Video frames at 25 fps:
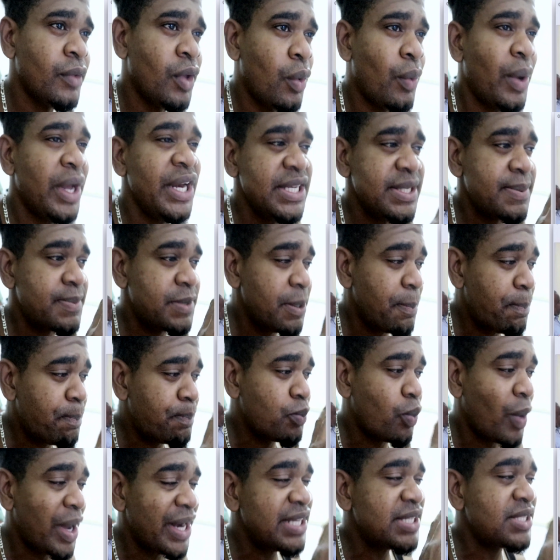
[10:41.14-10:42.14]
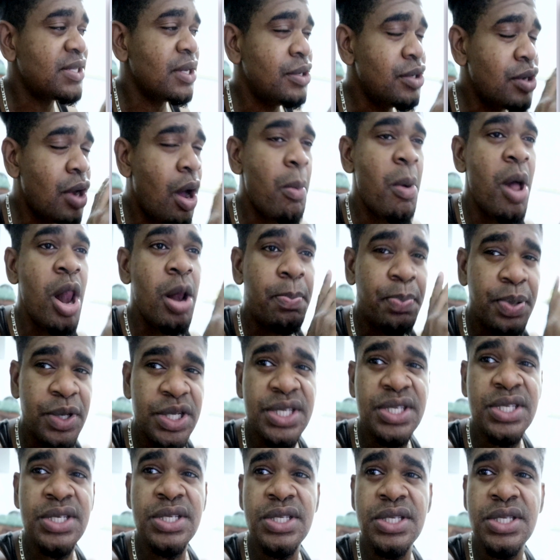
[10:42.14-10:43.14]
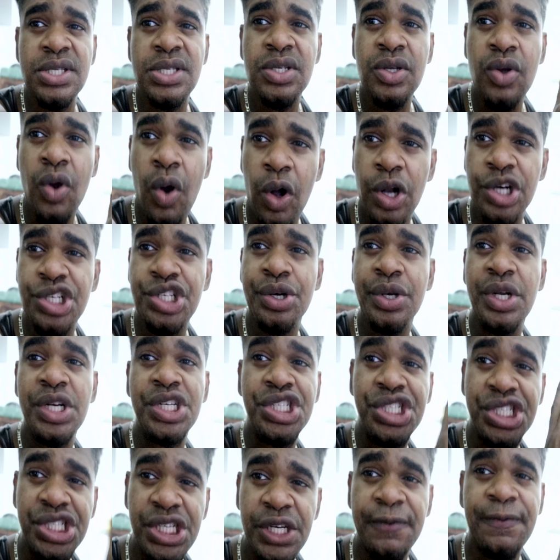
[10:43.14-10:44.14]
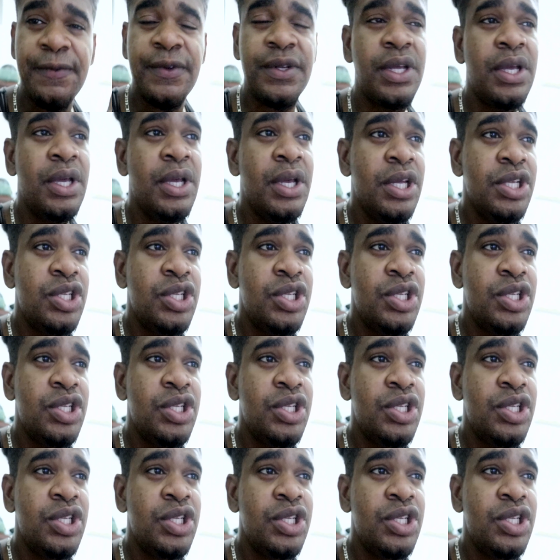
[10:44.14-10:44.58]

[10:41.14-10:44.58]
What is the what is the normal person's cultural shift